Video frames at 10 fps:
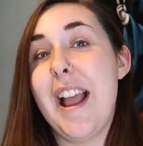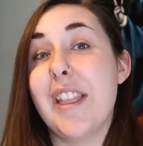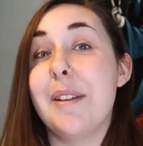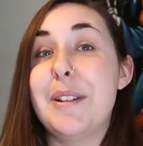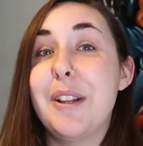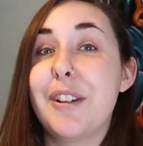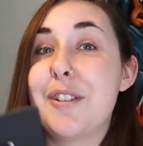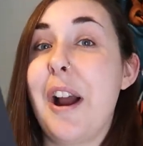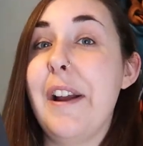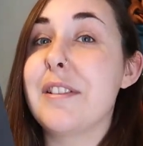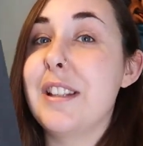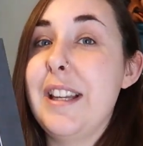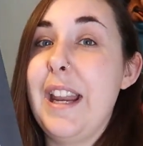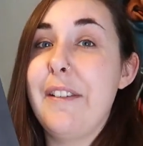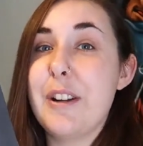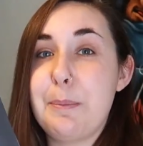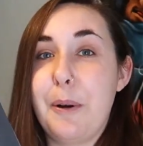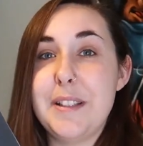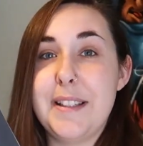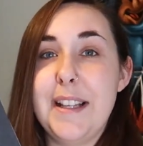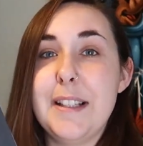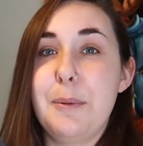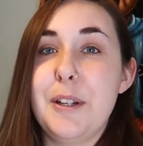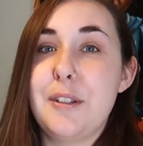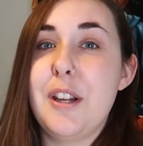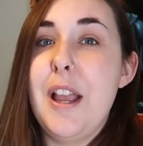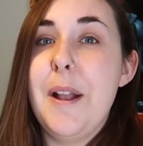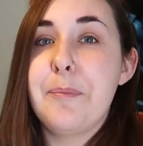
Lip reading: And then we took a drive to the nearest Pontins, which